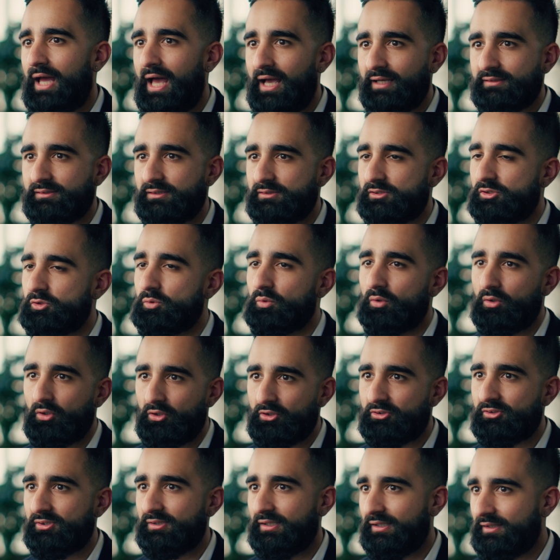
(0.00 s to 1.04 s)
access to
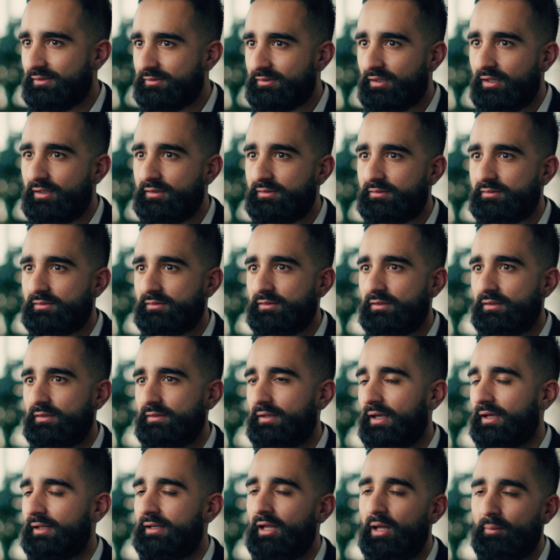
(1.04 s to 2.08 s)
alerts and insights
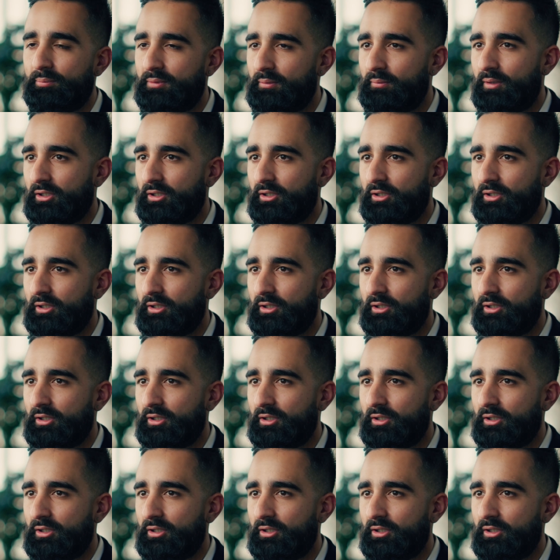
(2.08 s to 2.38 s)
that can help them